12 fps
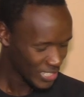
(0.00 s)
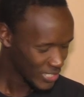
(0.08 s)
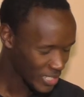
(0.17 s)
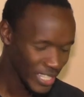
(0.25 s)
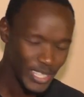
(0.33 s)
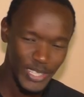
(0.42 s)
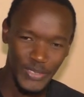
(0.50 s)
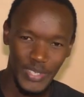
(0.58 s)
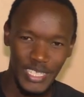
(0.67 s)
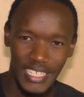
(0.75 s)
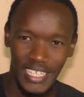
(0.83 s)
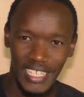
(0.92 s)
So thank you
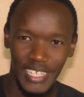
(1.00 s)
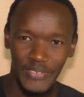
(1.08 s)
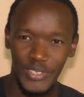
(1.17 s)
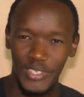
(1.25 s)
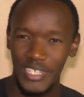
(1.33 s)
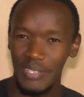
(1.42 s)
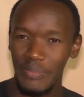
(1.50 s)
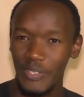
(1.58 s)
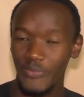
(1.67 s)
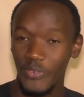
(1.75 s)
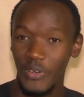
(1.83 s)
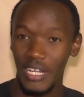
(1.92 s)
once again for joining
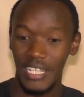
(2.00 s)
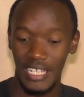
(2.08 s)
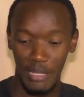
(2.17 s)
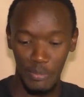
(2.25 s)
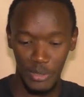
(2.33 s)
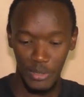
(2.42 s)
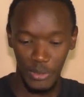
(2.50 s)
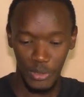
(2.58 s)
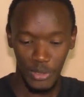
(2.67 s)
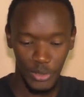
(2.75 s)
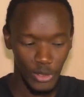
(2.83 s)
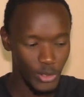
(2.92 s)
me for another
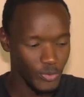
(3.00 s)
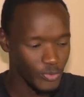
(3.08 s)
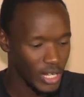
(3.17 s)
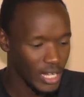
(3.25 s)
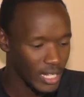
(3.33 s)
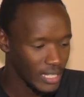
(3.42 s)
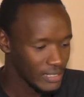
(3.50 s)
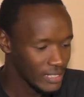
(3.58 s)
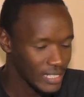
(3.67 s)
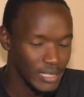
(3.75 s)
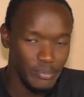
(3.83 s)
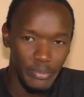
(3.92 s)
episode of the
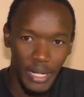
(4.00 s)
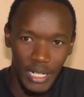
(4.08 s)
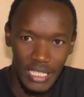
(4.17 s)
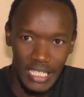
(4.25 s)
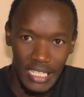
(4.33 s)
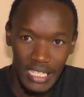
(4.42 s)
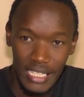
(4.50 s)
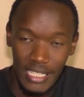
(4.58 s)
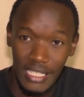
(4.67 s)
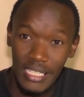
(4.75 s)
Debunk series.